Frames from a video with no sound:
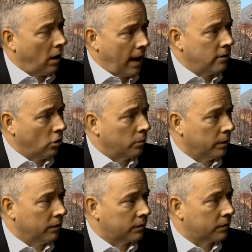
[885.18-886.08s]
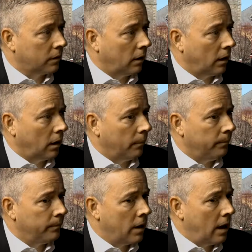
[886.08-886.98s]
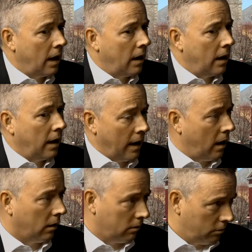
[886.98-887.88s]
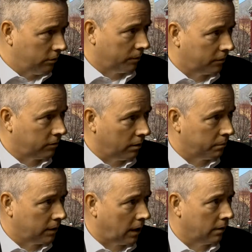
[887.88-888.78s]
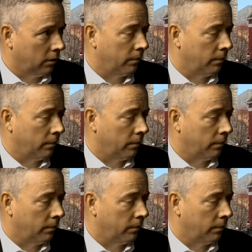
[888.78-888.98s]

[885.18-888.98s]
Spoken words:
hydro piece. Enel, who's up the street in Pawtuckettville,